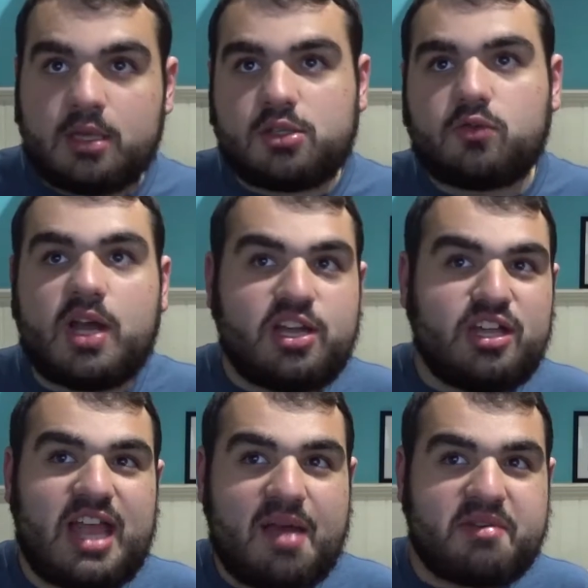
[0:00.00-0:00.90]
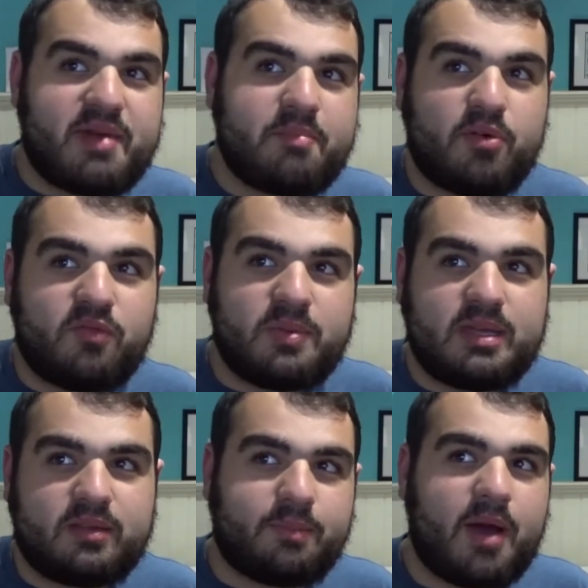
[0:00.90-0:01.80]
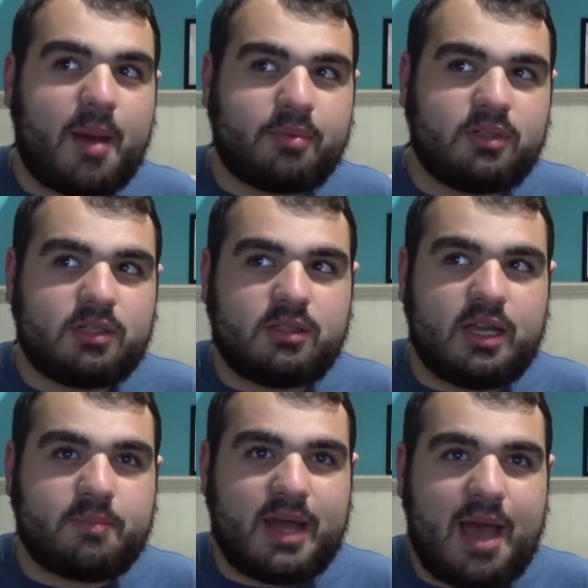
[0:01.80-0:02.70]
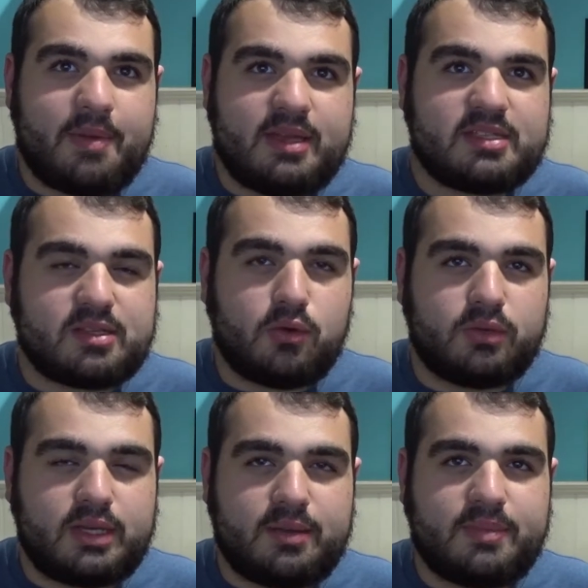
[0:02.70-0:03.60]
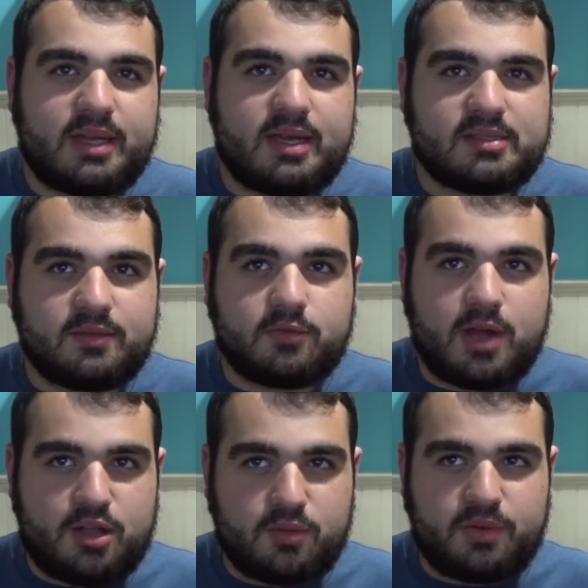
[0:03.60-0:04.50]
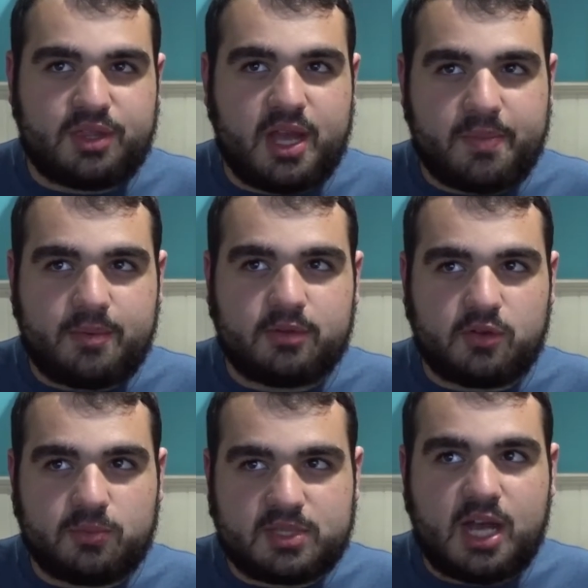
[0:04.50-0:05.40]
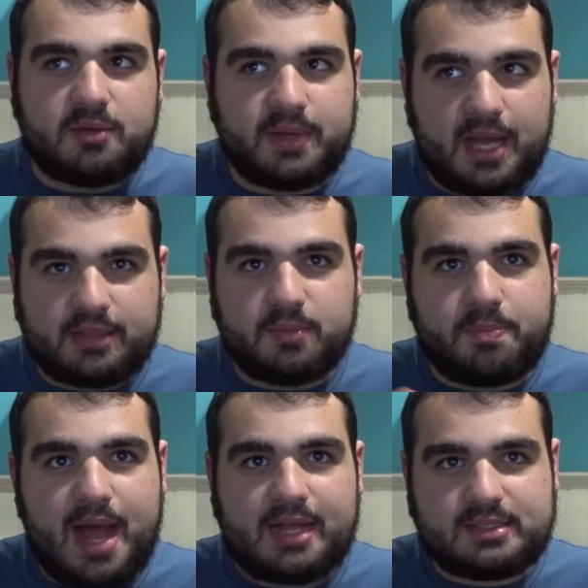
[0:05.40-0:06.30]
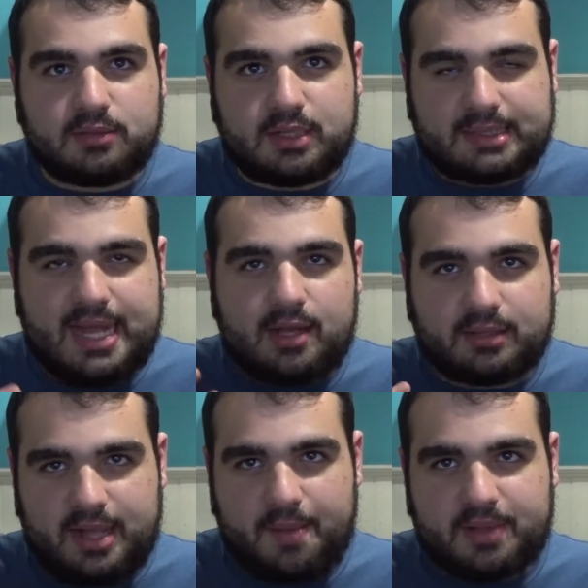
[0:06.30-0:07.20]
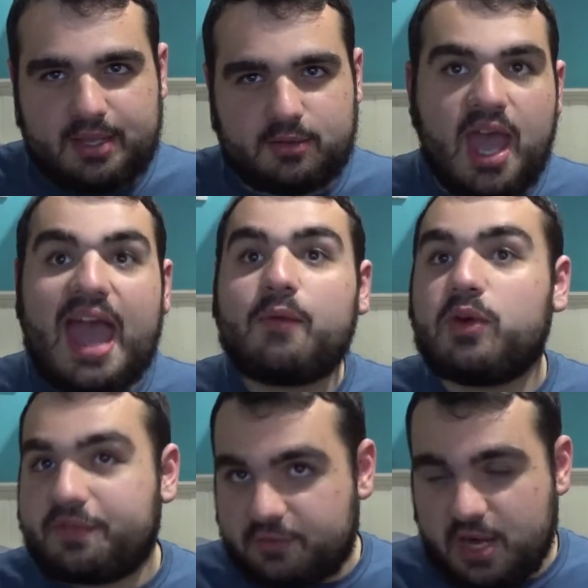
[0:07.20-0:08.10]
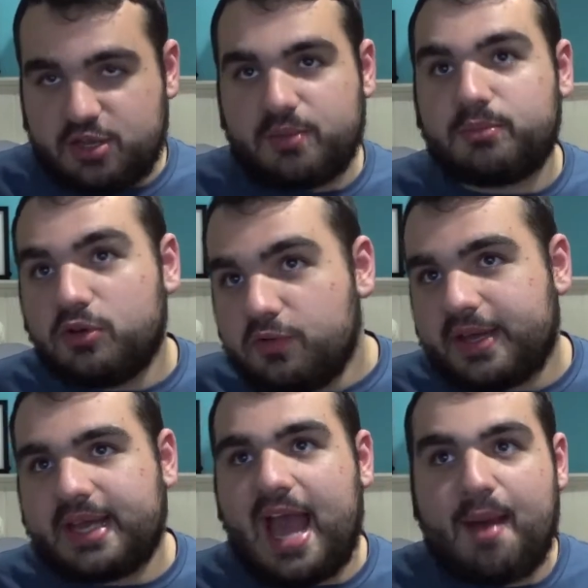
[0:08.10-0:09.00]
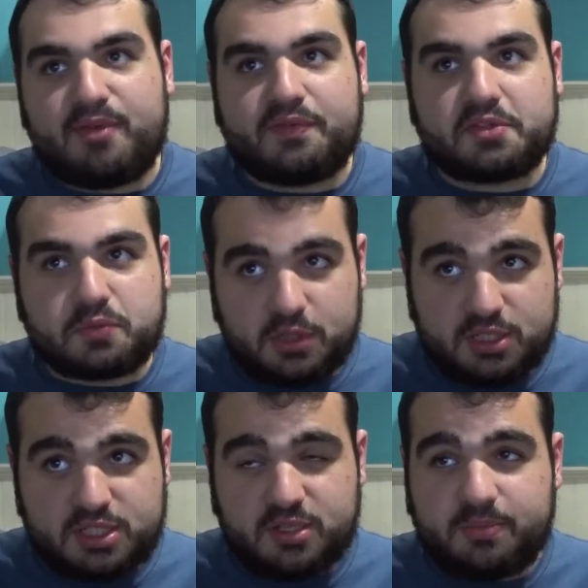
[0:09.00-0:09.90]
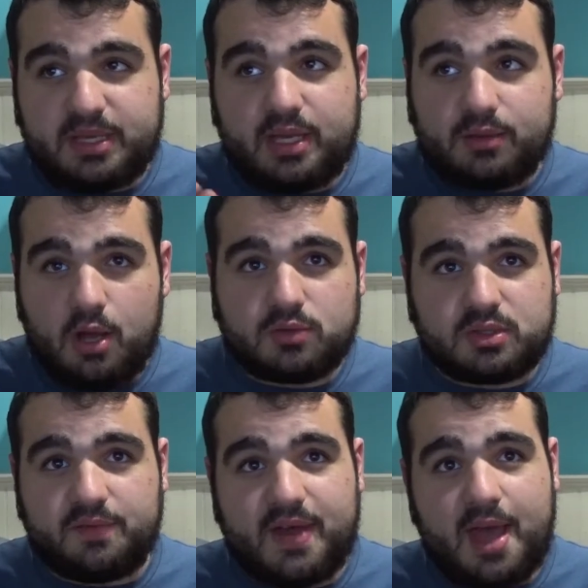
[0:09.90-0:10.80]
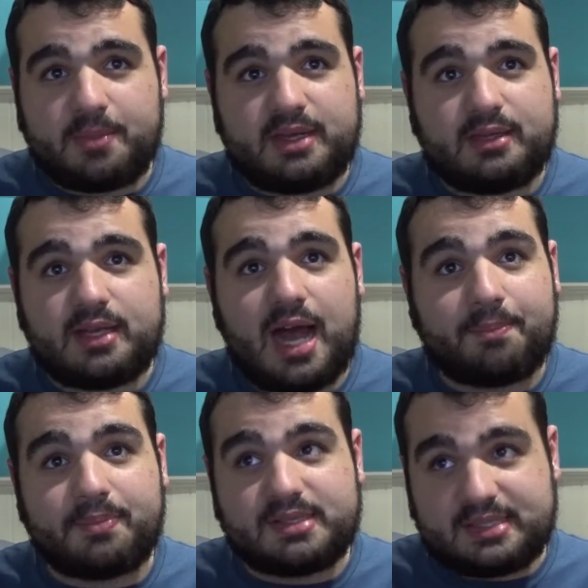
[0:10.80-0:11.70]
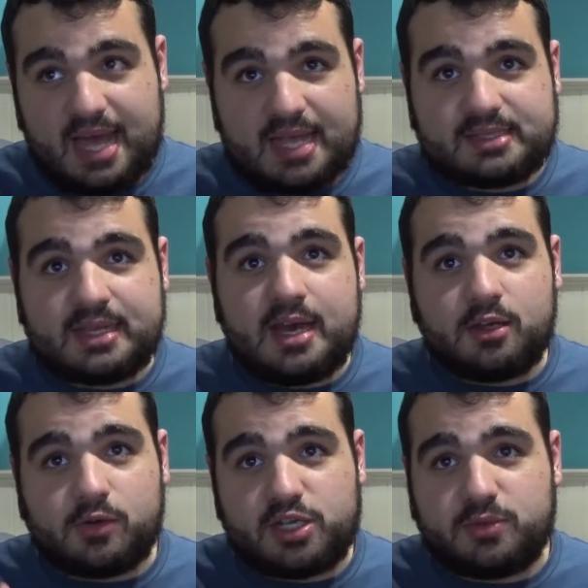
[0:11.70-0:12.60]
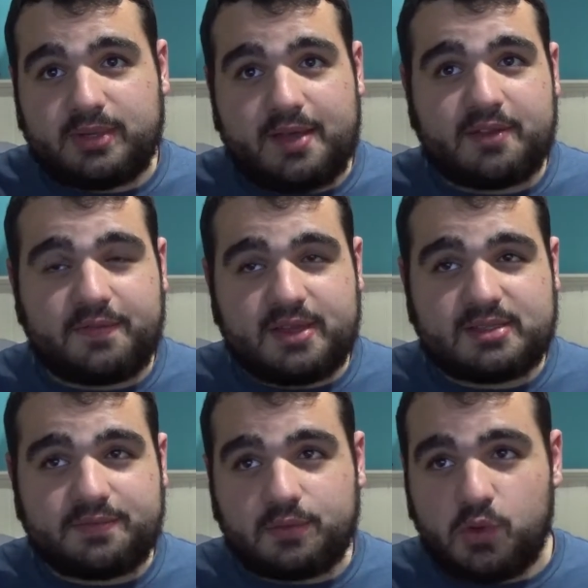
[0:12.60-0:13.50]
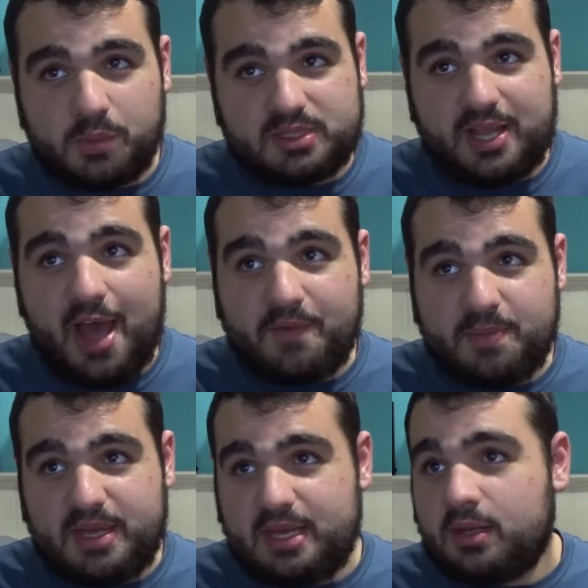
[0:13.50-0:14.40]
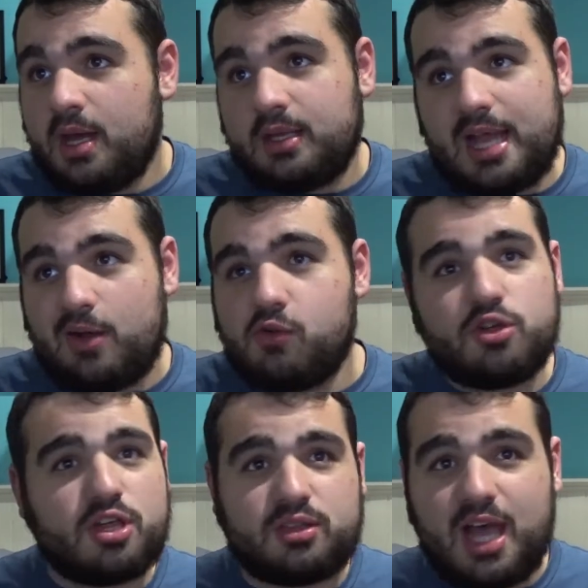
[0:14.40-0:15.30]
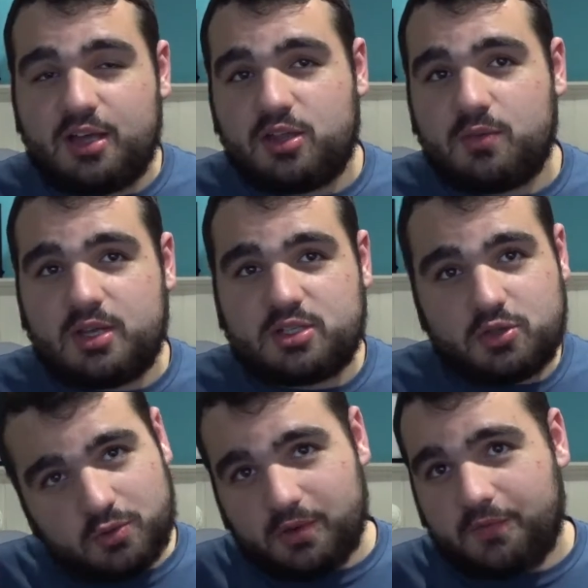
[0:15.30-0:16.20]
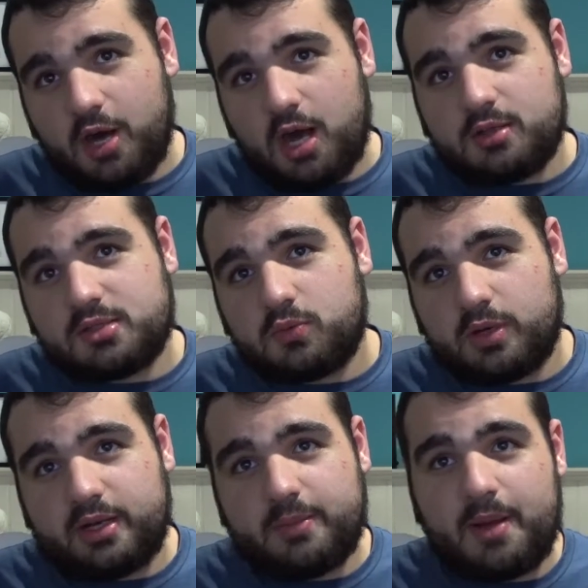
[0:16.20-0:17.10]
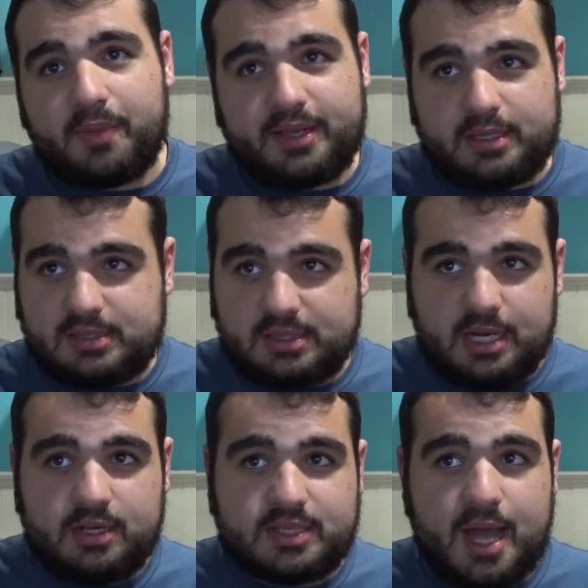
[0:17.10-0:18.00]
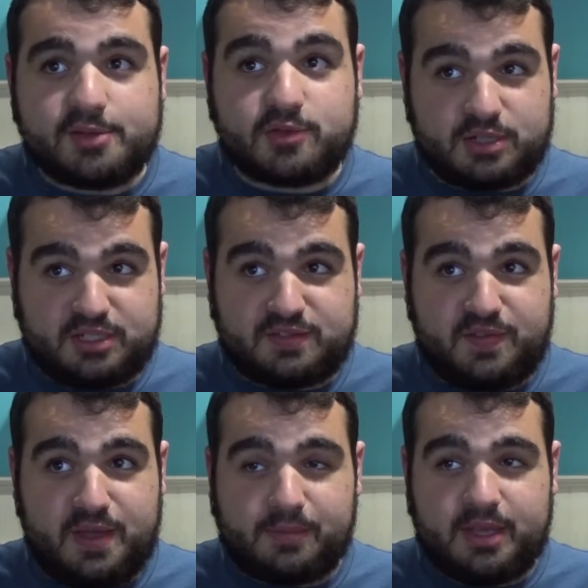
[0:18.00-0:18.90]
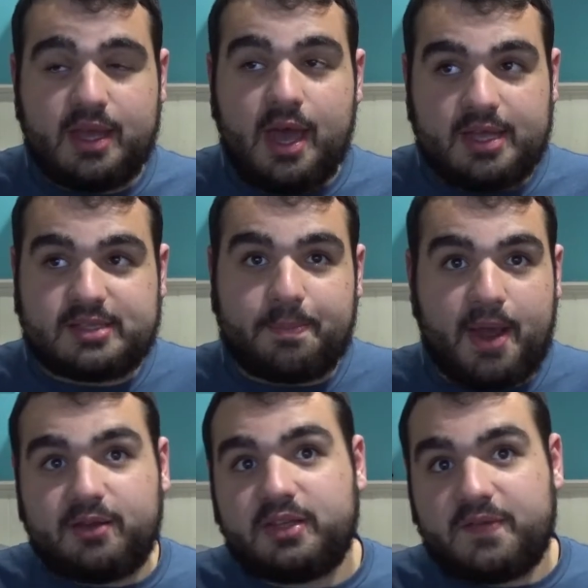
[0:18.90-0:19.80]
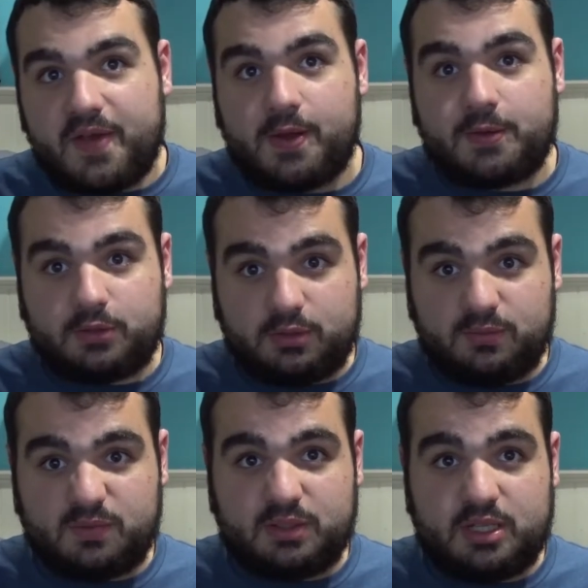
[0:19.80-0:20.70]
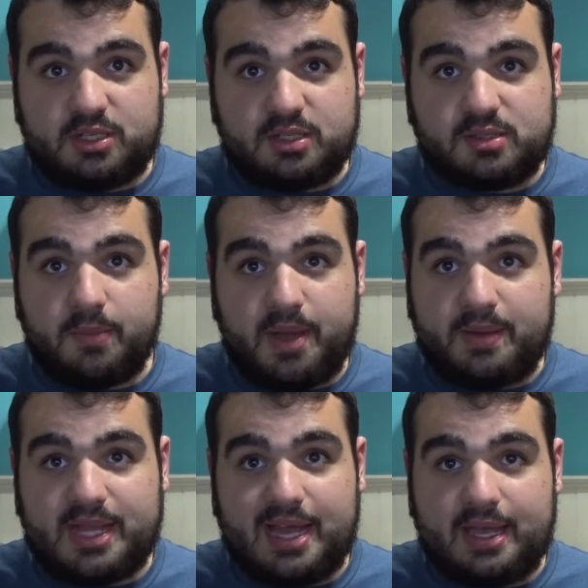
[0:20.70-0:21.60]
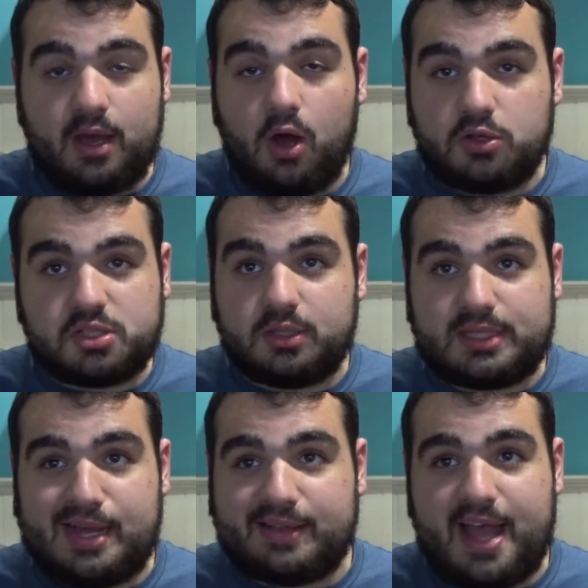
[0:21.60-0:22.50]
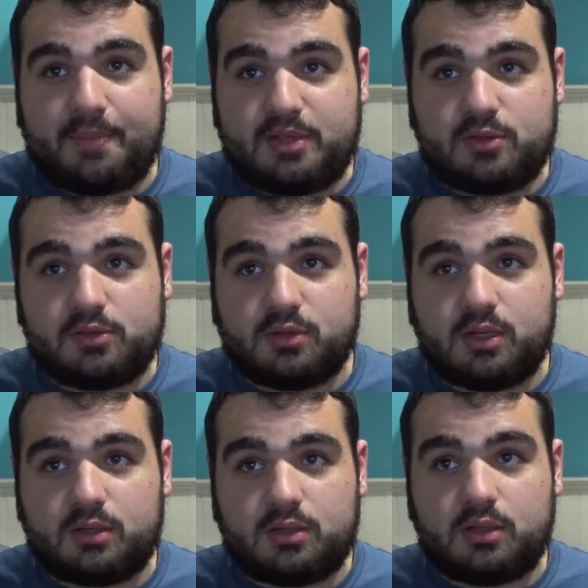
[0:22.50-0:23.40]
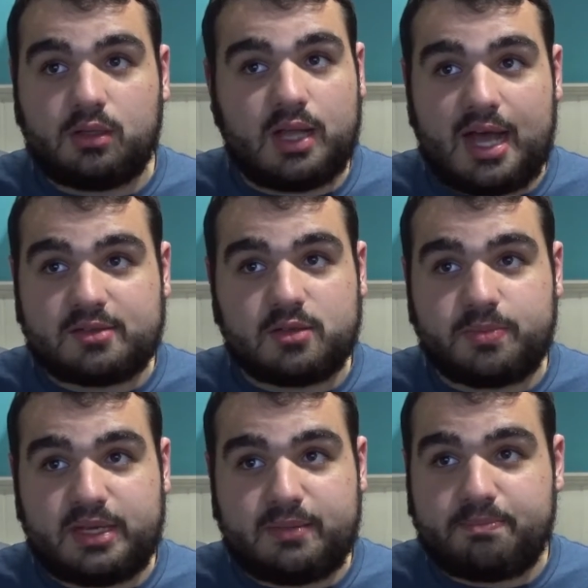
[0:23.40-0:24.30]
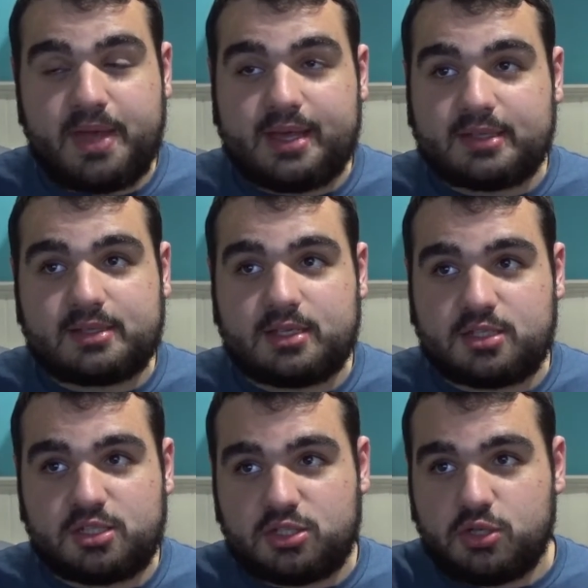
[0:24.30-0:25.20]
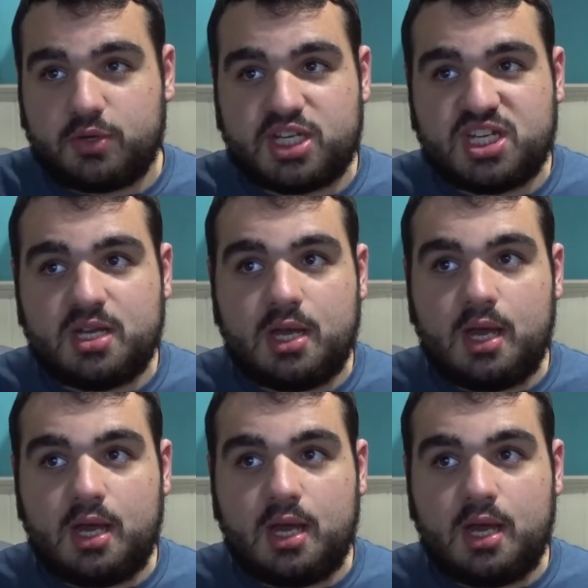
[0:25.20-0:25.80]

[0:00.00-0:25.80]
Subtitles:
So Gretchen and Abby might both be in the popular clique, but Abby is only in because of Gretchen, with the other people in the group talking behind their backs and looking down on Abby. And with Gretchen moving, Abby feels worried she'll be alone. So if Abby got possessed, Gretchen would have to face if the rumors of Abby being not who she thought she was, true or false, worrying about playing against stereotypes. Gretchen's family is apparently very religious, so maybe they also look down on Abby due to her class or being bigots because she's Jewish.